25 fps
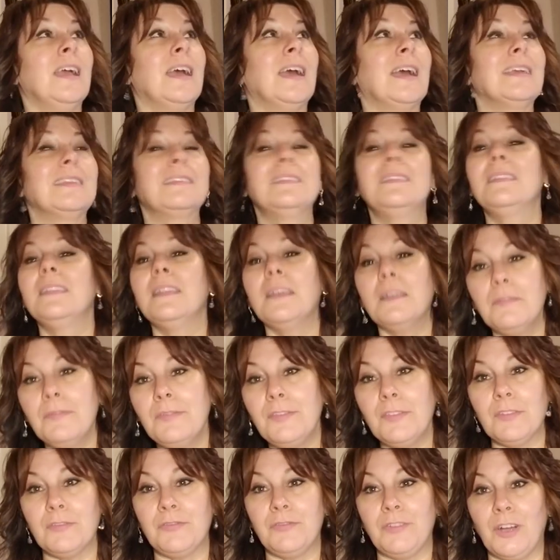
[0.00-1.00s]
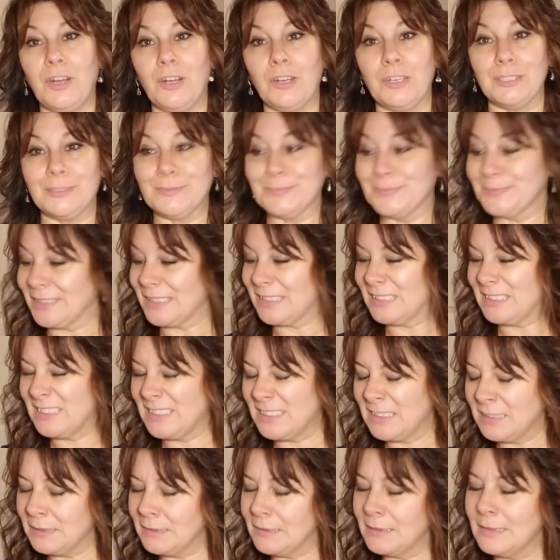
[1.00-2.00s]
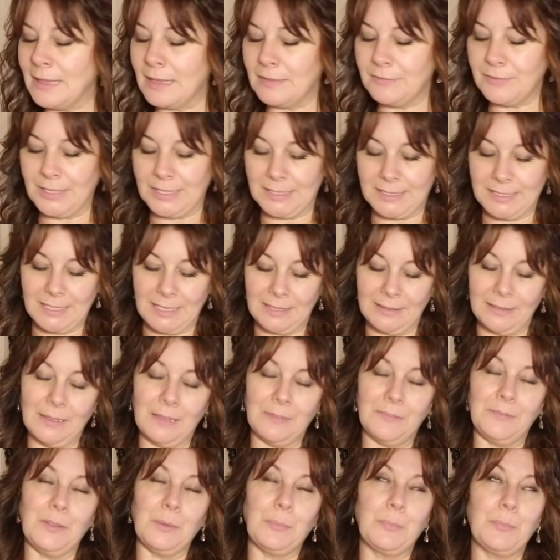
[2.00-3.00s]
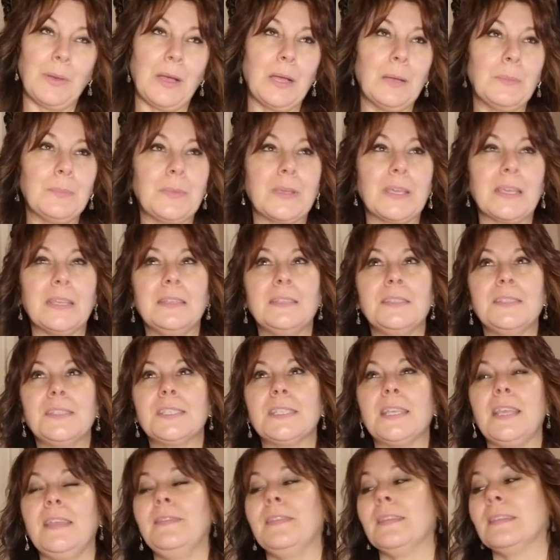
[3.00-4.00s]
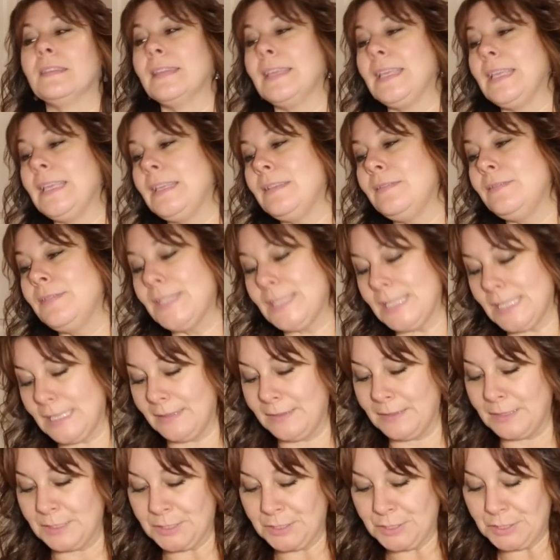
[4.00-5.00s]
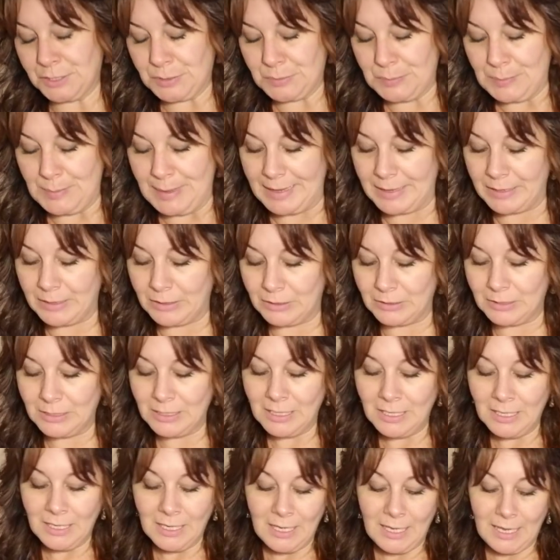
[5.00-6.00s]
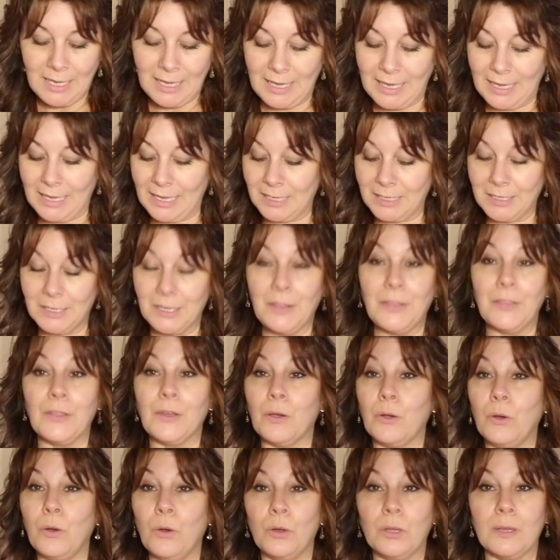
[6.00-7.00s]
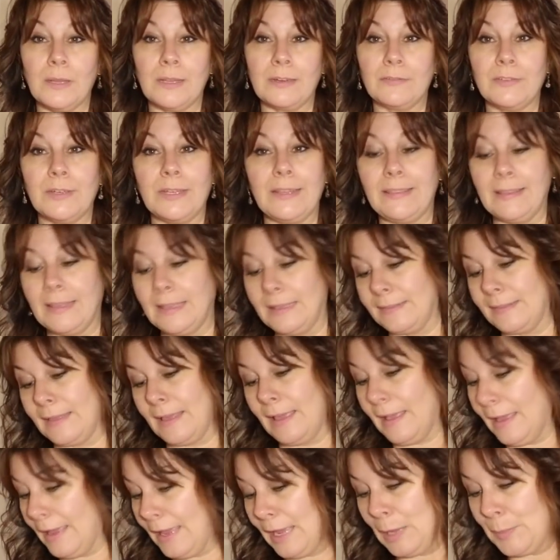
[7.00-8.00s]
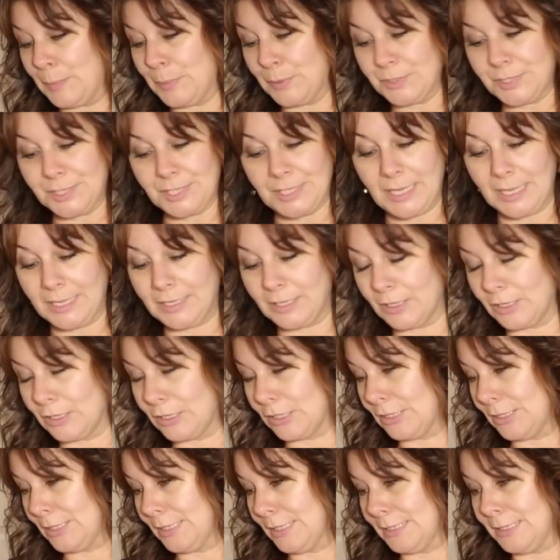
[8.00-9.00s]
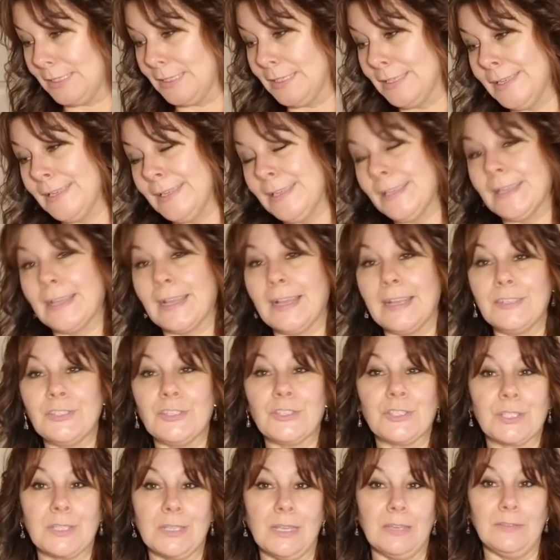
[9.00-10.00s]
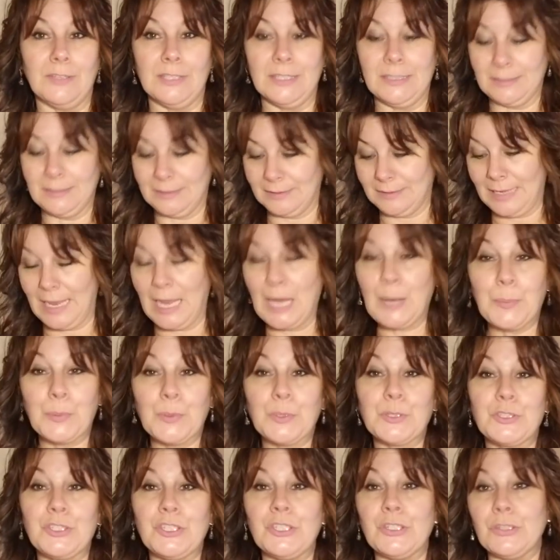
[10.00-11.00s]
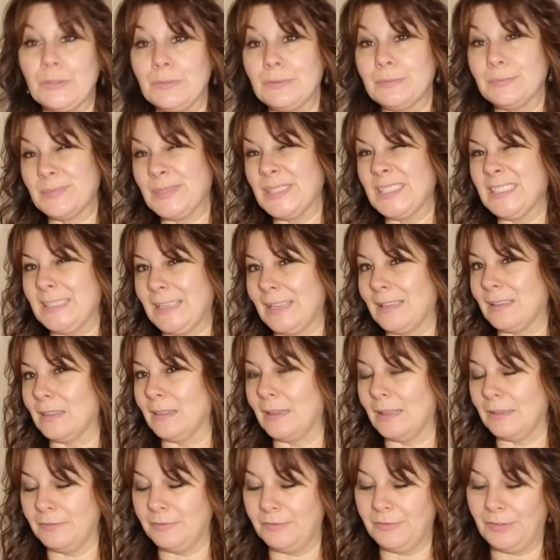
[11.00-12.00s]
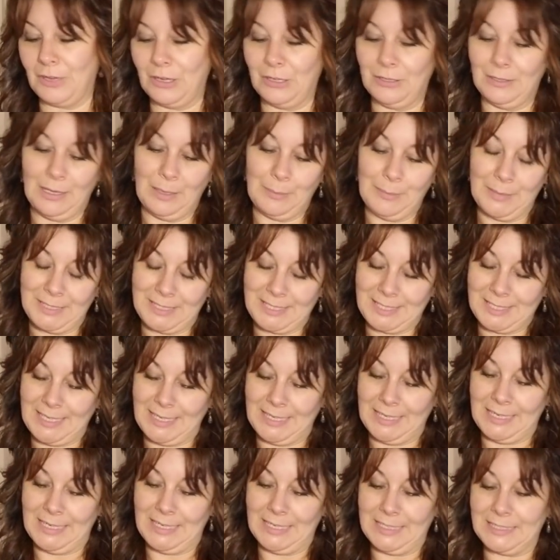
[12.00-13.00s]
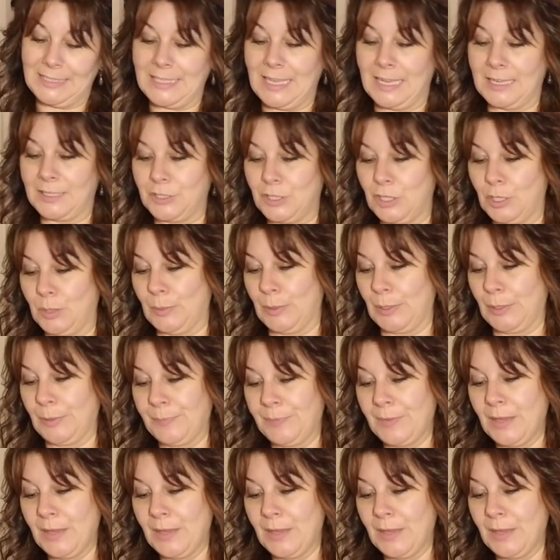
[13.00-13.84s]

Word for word: I love the fall. Love it. I love the pumpkins and the leaves and the smell and the whole everything. That apple cider and I just love it. April too, but I love fall. I'm excited it's October.